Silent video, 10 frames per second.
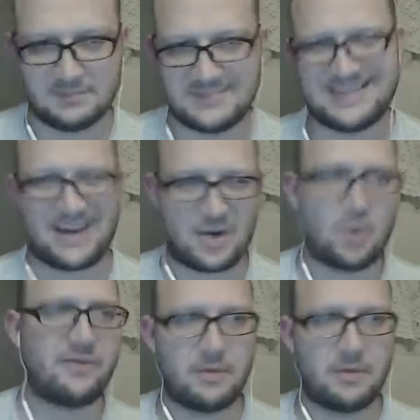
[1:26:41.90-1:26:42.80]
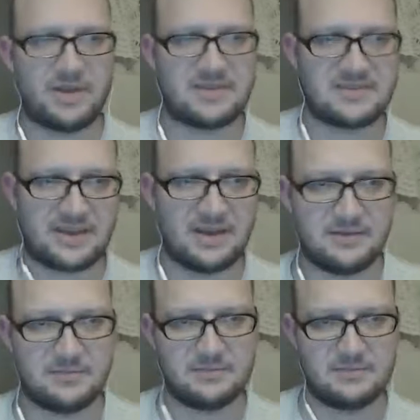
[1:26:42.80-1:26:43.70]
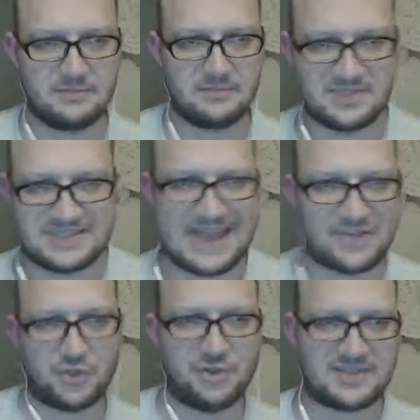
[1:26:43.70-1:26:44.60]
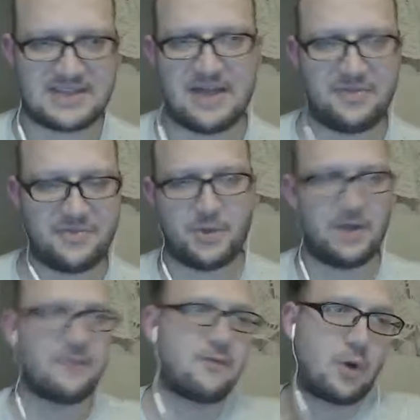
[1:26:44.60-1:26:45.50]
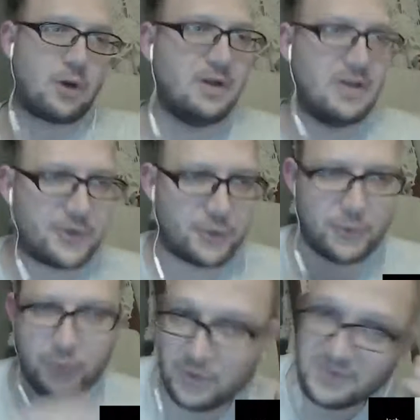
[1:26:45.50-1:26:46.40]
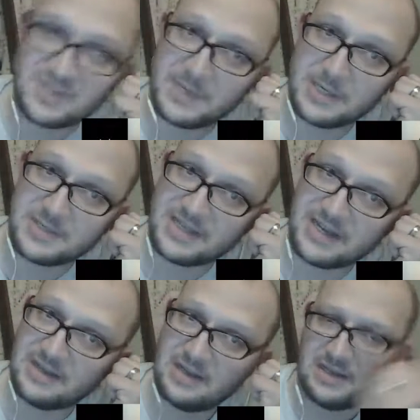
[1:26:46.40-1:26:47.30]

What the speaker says: it's not a quiver, but it's like a satchel that's got 3 or 4 crude wooden spears in it,